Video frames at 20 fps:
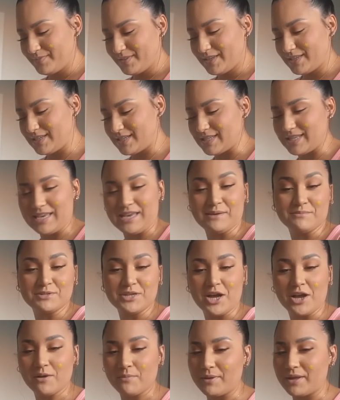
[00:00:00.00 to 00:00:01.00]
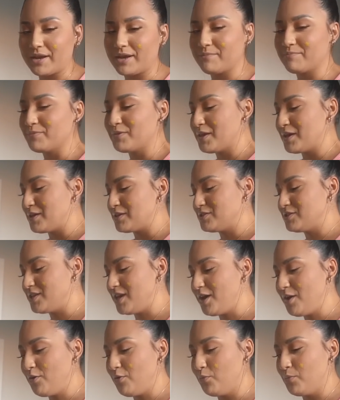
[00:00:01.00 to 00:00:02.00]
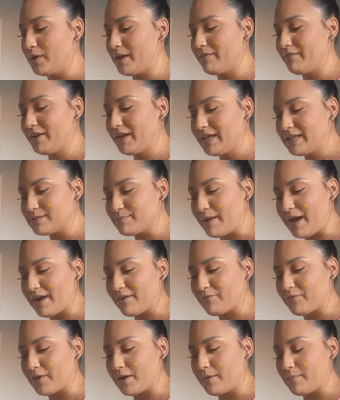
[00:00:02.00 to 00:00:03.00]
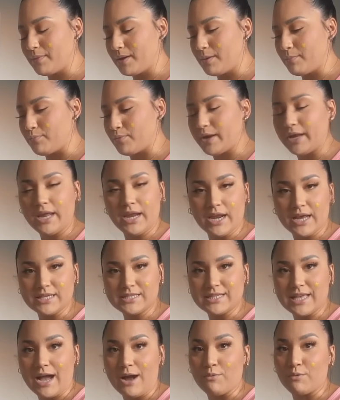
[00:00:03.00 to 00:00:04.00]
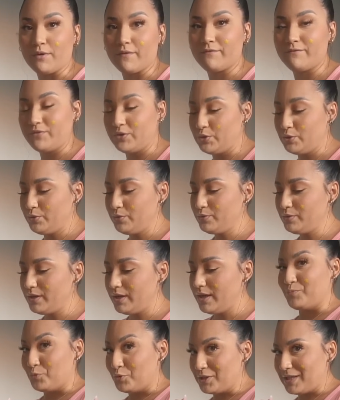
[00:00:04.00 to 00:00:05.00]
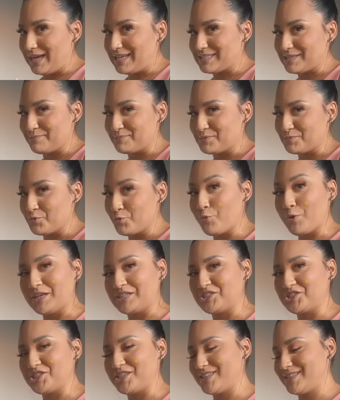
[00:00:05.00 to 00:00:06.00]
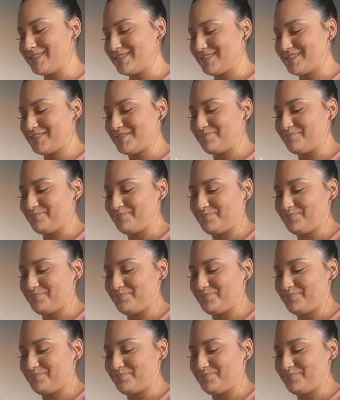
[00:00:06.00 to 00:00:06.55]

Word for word: to see him talk about it. So whenever he gets back from bringing us our food, we'll ask him some questions.